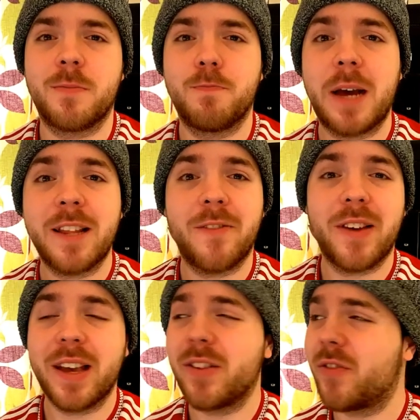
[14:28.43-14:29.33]

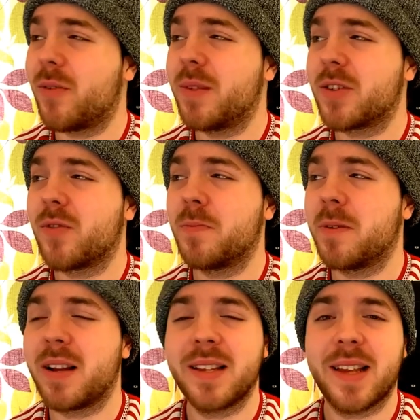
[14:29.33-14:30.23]
benefited from this
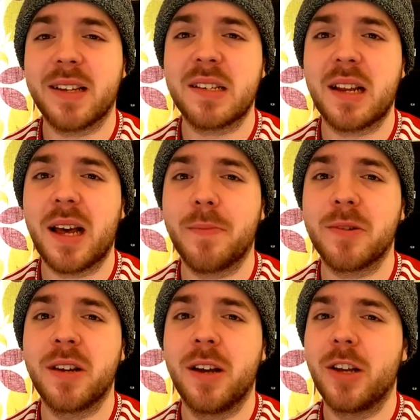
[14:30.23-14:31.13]
Football Index collapse,
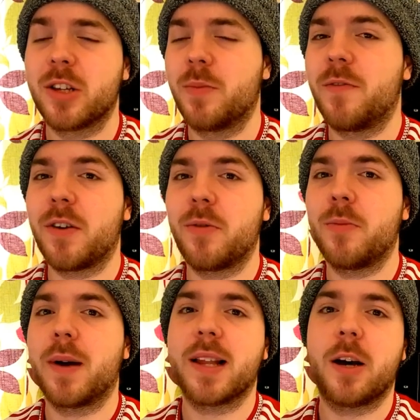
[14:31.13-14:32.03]
some of you who
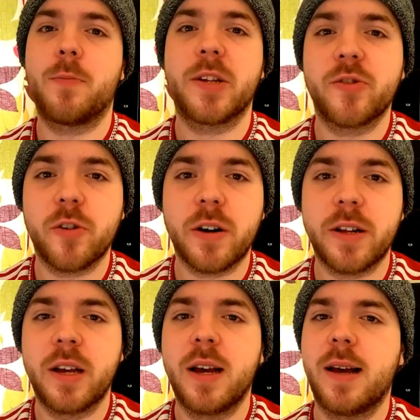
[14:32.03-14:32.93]
might now be struggling,
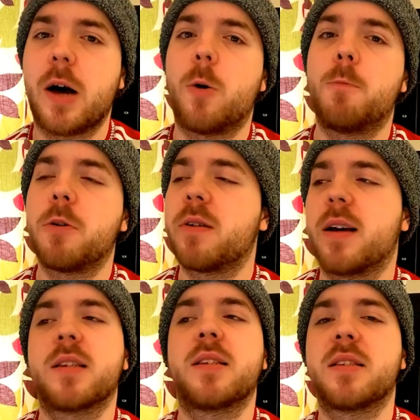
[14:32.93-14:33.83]
I hope you
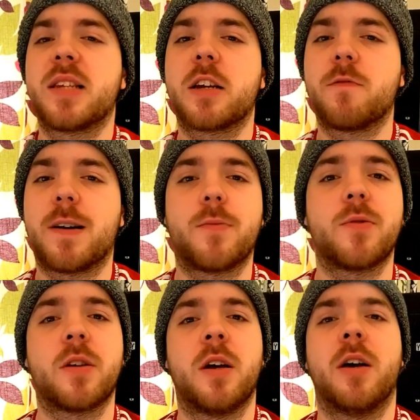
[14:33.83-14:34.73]
guys can stick around
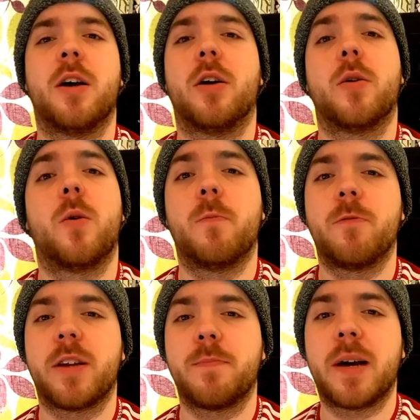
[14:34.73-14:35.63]
and
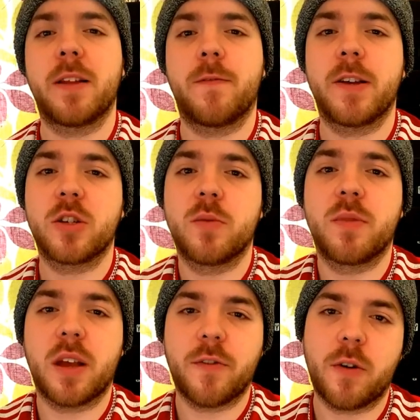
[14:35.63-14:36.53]
hopefully benefit
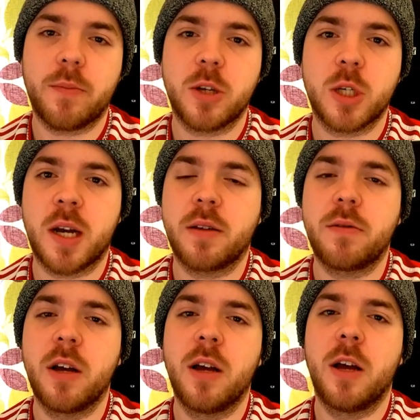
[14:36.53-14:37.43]
something from this channel
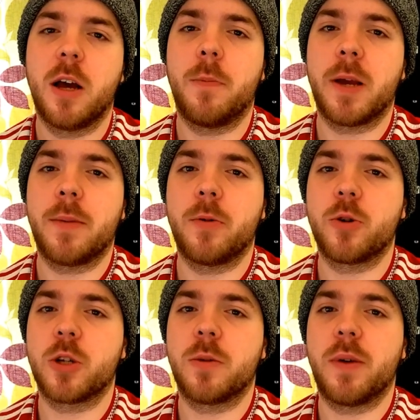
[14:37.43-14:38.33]
and be able
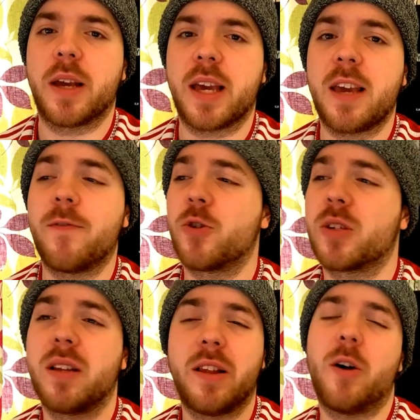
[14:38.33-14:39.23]
just to make even just
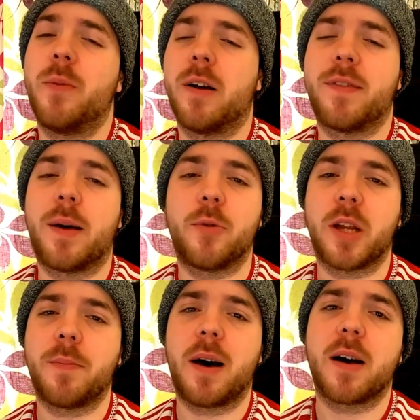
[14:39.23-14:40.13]
a little bit of that money
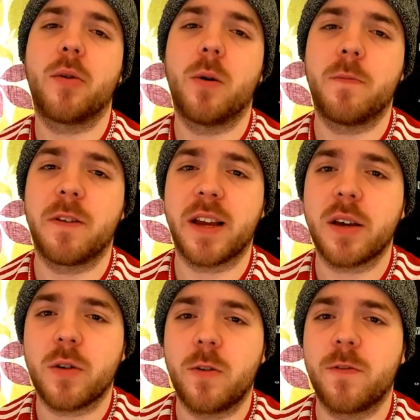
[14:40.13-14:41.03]
back, hopefully
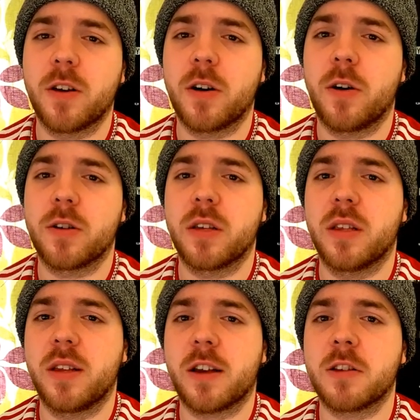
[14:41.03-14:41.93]
over the course of
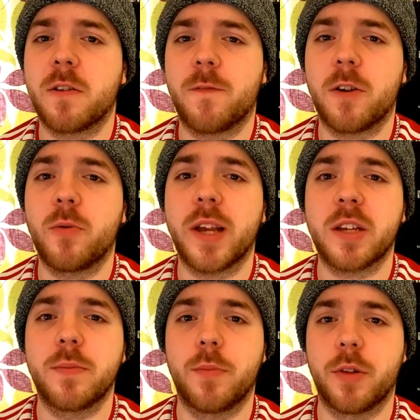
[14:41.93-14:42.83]
the next few weeks
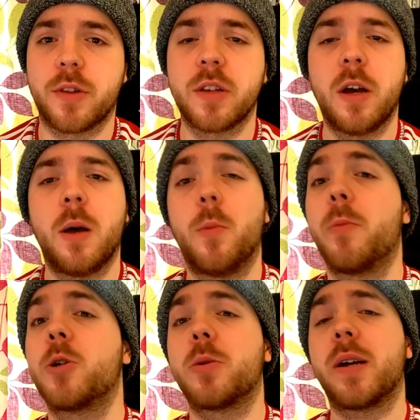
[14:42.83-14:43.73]
and months. But be
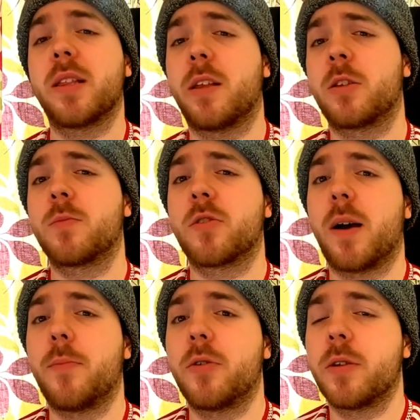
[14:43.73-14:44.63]
sure to hit that
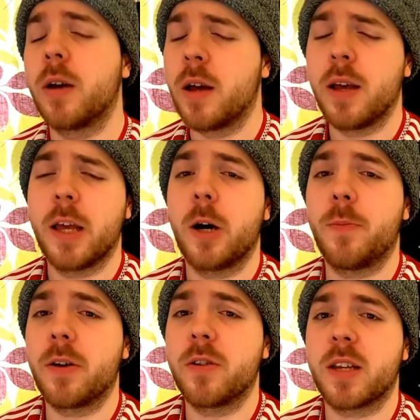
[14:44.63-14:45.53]
subscribe button. It'll
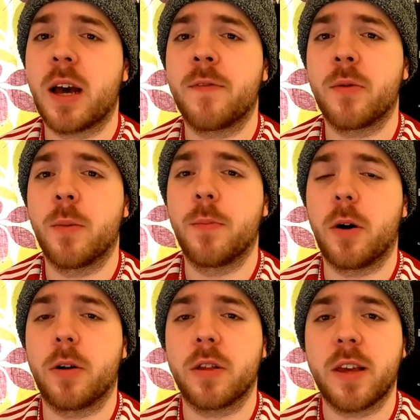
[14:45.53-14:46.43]
be good to have you on
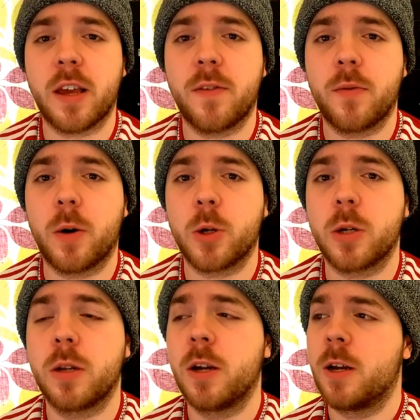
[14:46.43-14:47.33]
board. Thank you for watching.